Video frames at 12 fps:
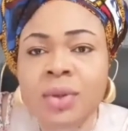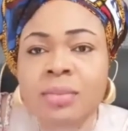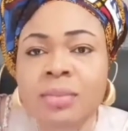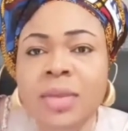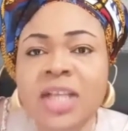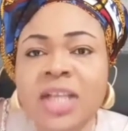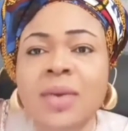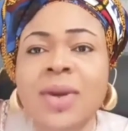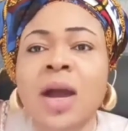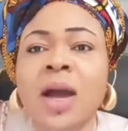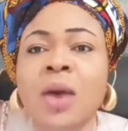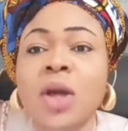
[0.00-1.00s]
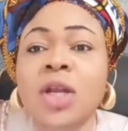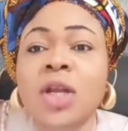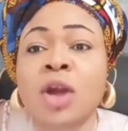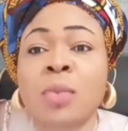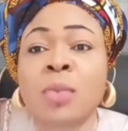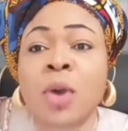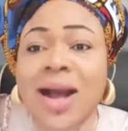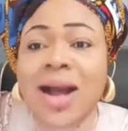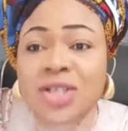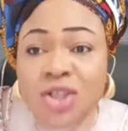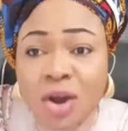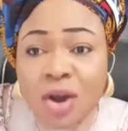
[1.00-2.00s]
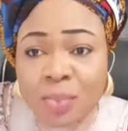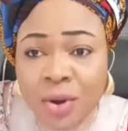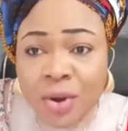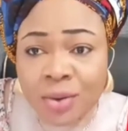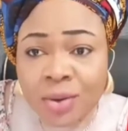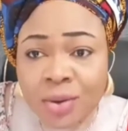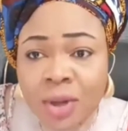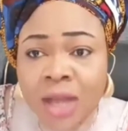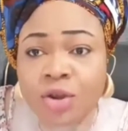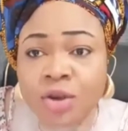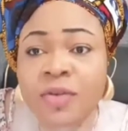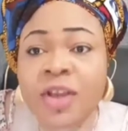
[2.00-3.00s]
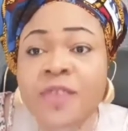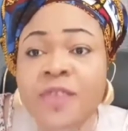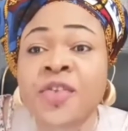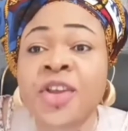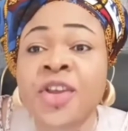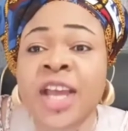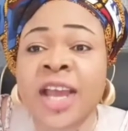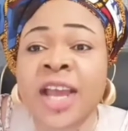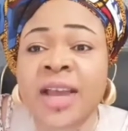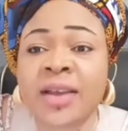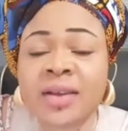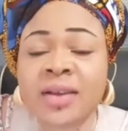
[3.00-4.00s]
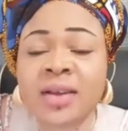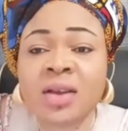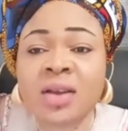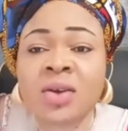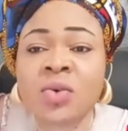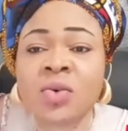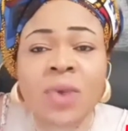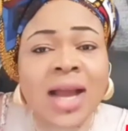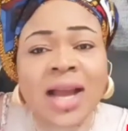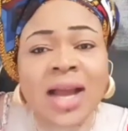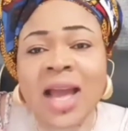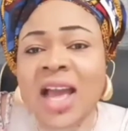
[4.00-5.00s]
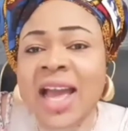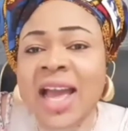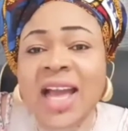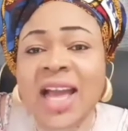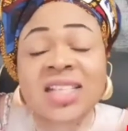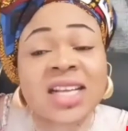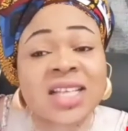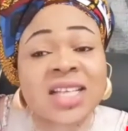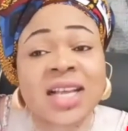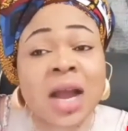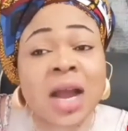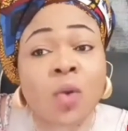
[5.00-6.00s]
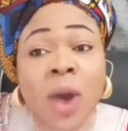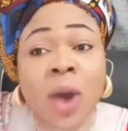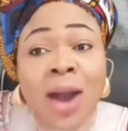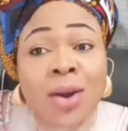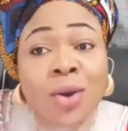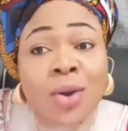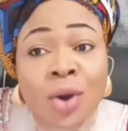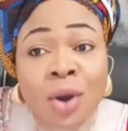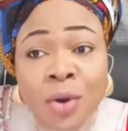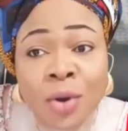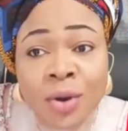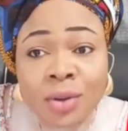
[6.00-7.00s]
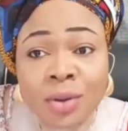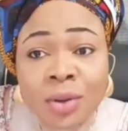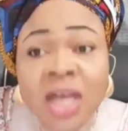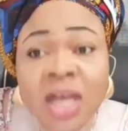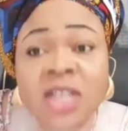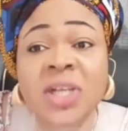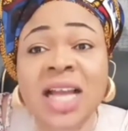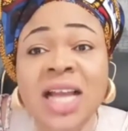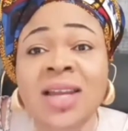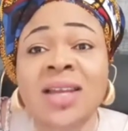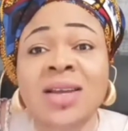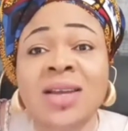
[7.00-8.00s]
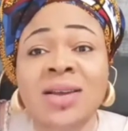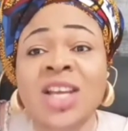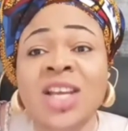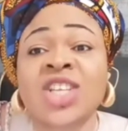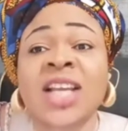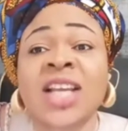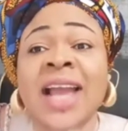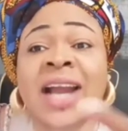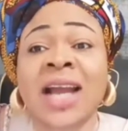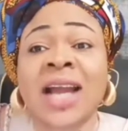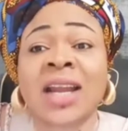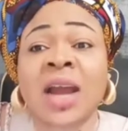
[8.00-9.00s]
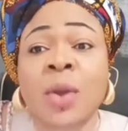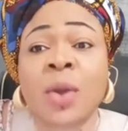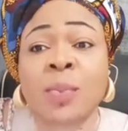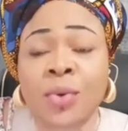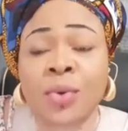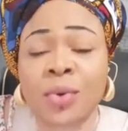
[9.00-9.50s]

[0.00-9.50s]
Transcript: Meta when I won no more was stubborn, a dove finye. Where the day ya gua cocomo, especially eating a gare webu.